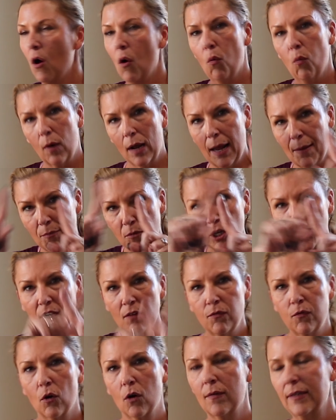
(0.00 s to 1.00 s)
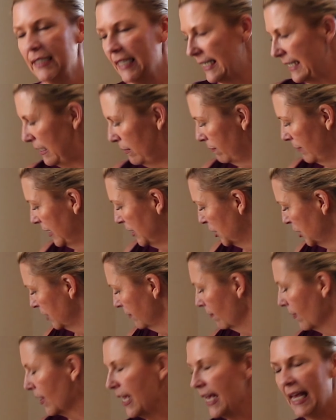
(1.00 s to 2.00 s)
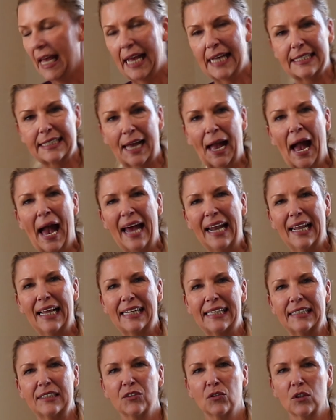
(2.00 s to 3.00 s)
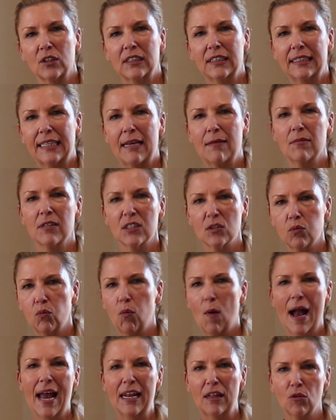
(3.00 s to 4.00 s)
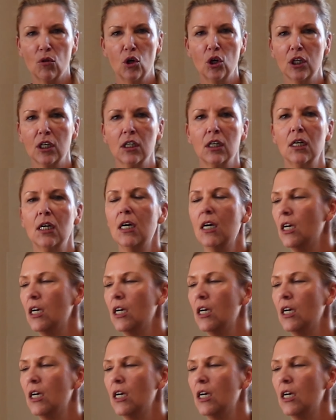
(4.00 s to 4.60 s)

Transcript: What I'm looking for, which I didn't mention, is a kind of like this sort of seamless white look.